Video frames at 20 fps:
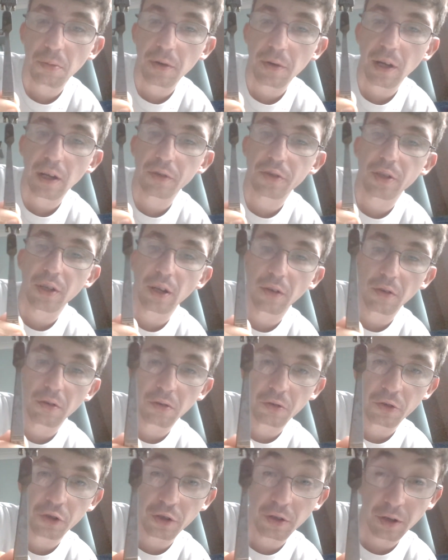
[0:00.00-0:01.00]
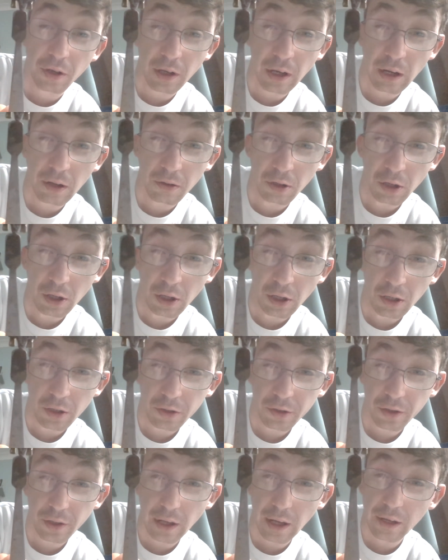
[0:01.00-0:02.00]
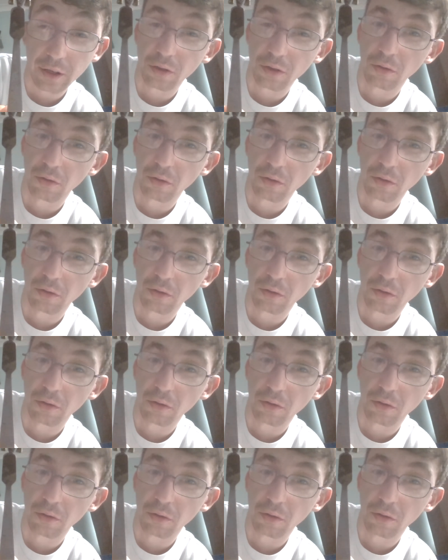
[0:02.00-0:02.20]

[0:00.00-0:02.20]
now see, of course, you can now, so that's